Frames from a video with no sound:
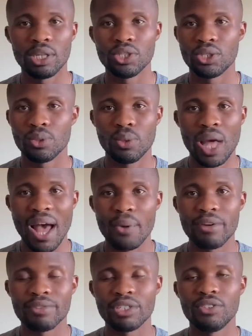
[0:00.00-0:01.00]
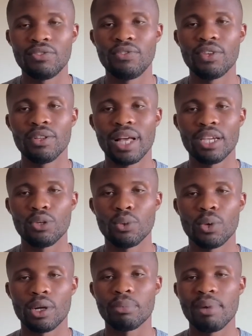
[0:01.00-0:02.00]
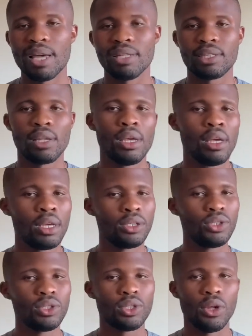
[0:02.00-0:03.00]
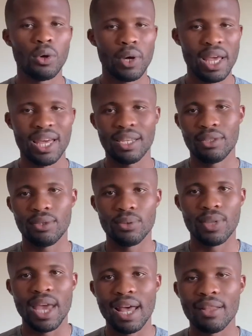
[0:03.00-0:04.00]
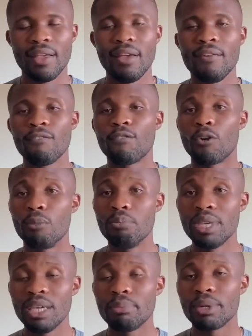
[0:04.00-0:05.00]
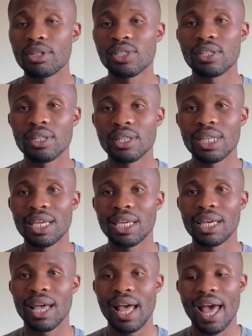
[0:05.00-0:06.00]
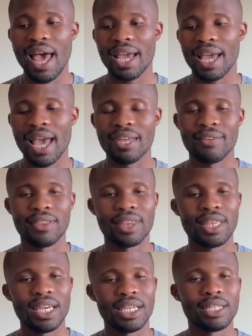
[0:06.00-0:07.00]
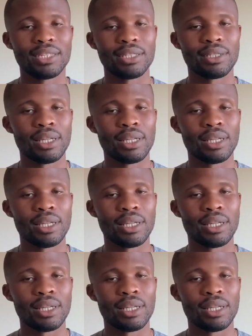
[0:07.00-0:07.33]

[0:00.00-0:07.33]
you, however you feel like you work best, just go ahead and do that. For me personally, I kind of think it's